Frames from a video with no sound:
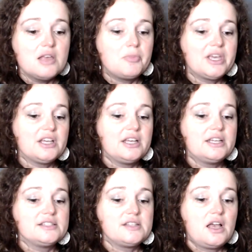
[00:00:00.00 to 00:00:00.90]

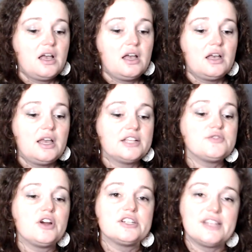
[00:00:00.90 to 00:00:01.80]
because as
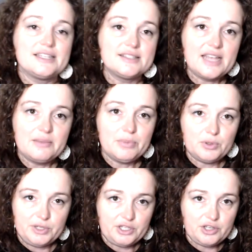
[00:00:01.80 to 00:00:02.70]
far as like state
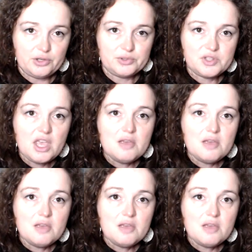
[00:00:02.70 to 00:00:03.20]
building goes,